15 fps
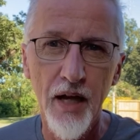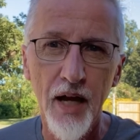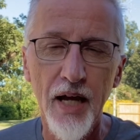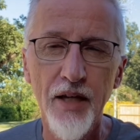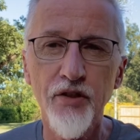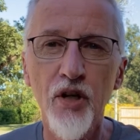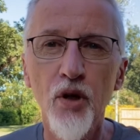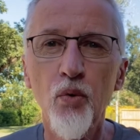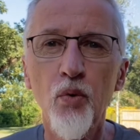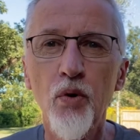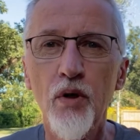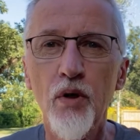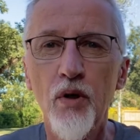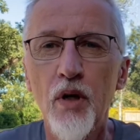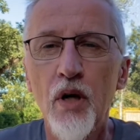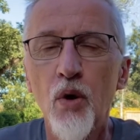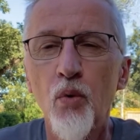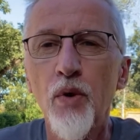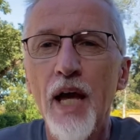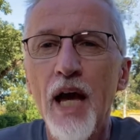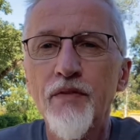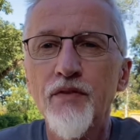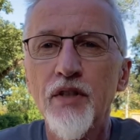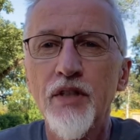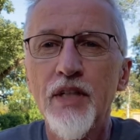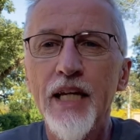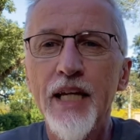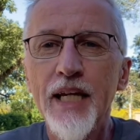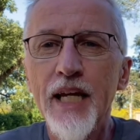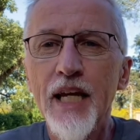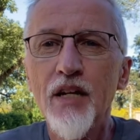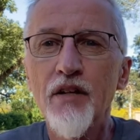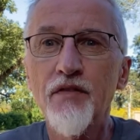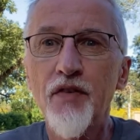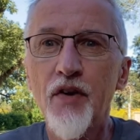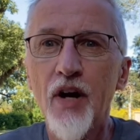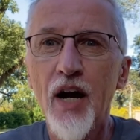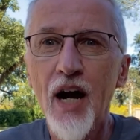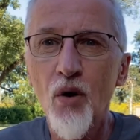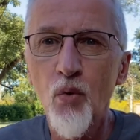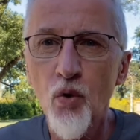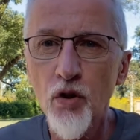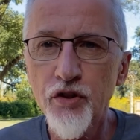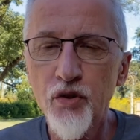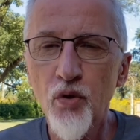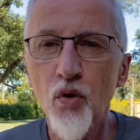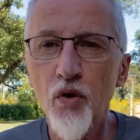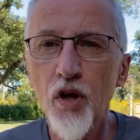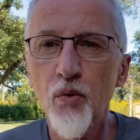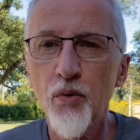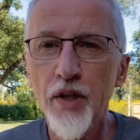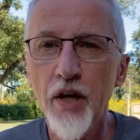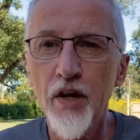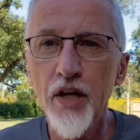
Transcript: And so we have to dig in and figure out what's going on with our